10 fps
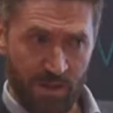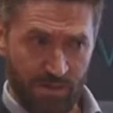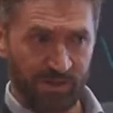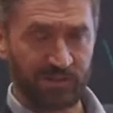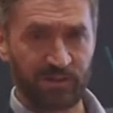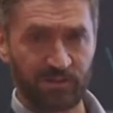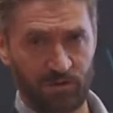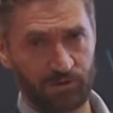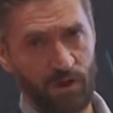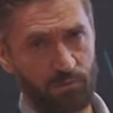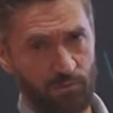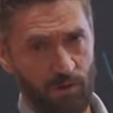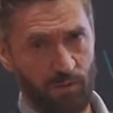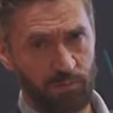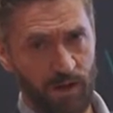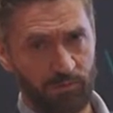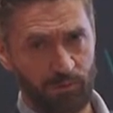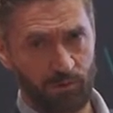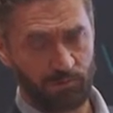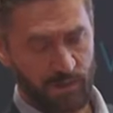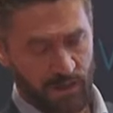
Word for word: that sits on top of our platform.